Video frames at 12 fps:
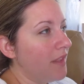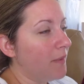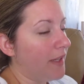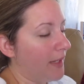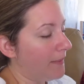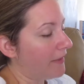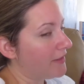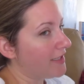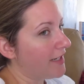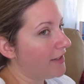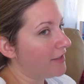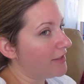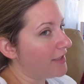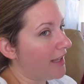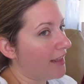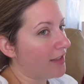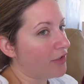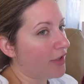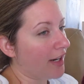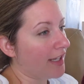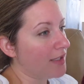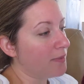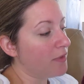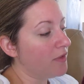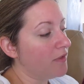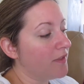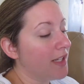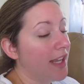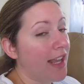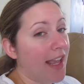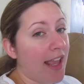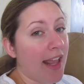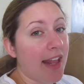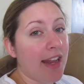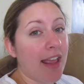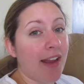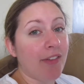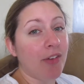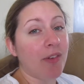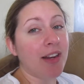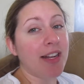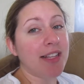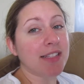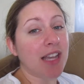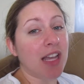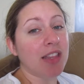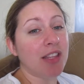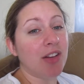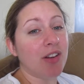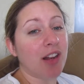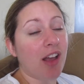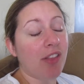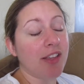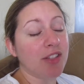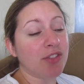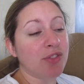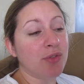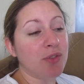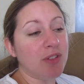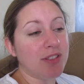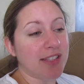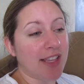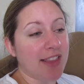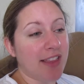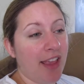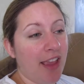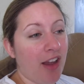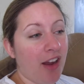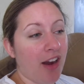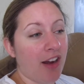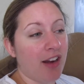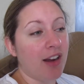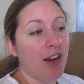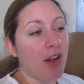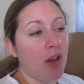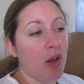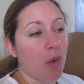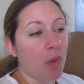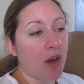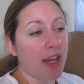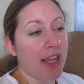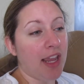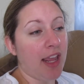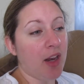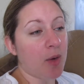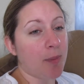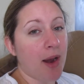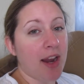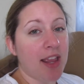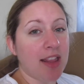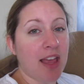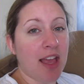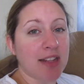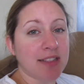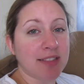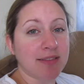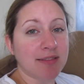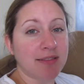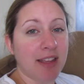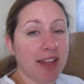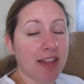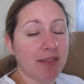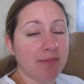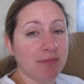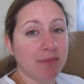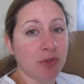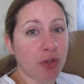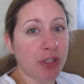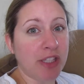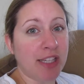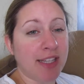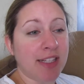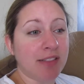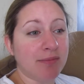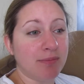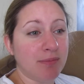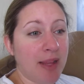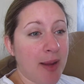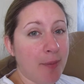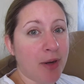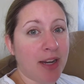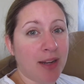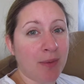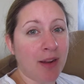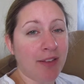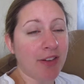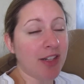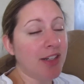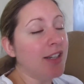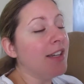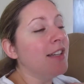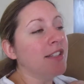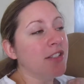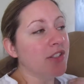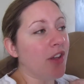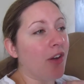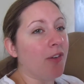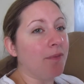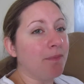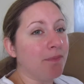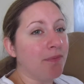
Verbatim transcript: we come downstairs and the truck has moved and everyone has unloaded all these tools and they are working in our parking lot, like drilling and hammering and whatever. So,